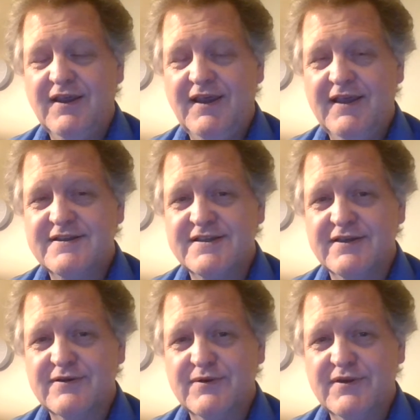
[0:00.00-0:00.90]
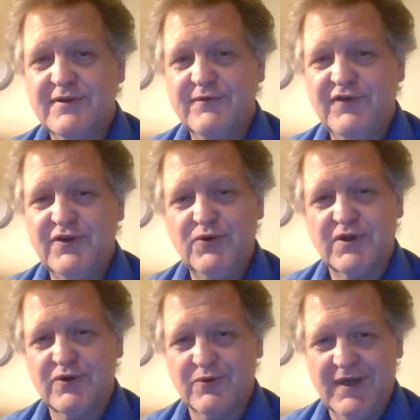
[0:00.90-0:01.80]
If you do
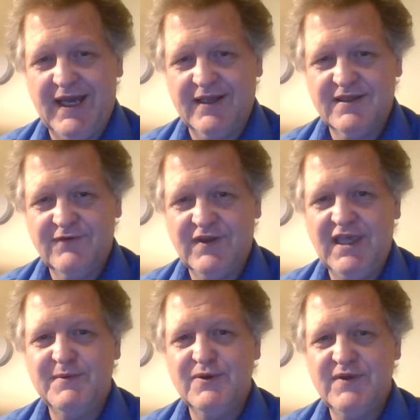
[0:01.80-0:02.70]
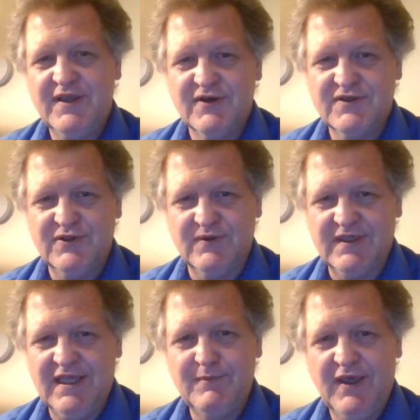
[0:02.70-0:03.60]
it correct, if you keep doing the ear tuning,
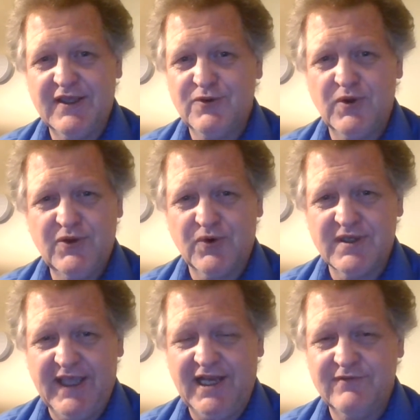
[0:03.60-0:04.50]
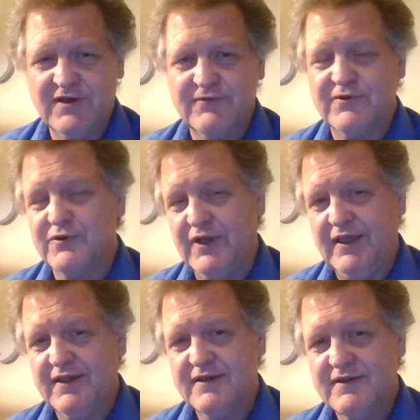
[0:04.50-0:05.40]
keep going toward a native ear for
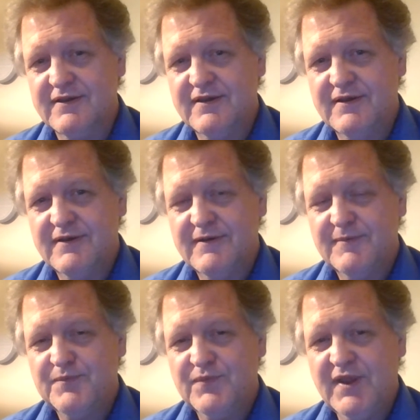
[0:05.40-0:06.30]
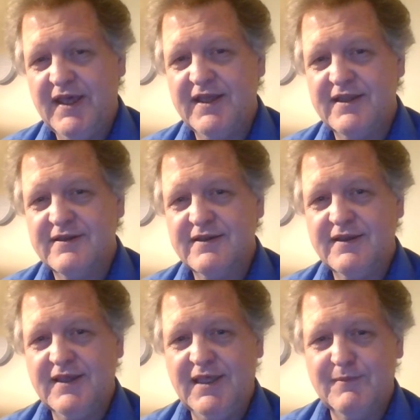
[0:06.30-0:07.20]
Greek, and
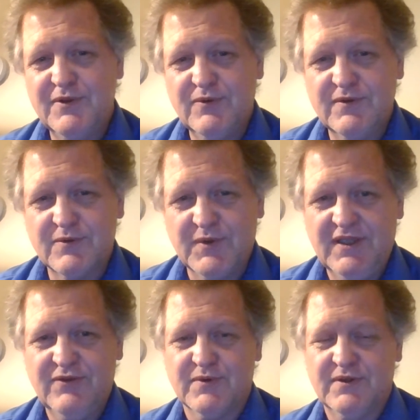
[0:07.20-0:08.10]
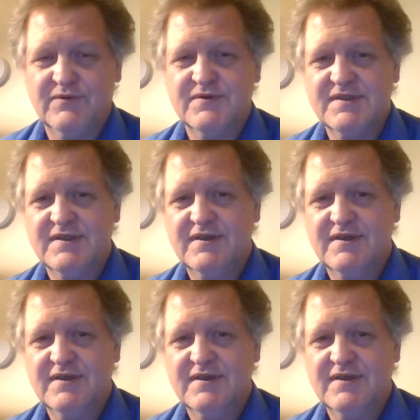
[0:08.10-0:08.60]
keep doing the read-throughs,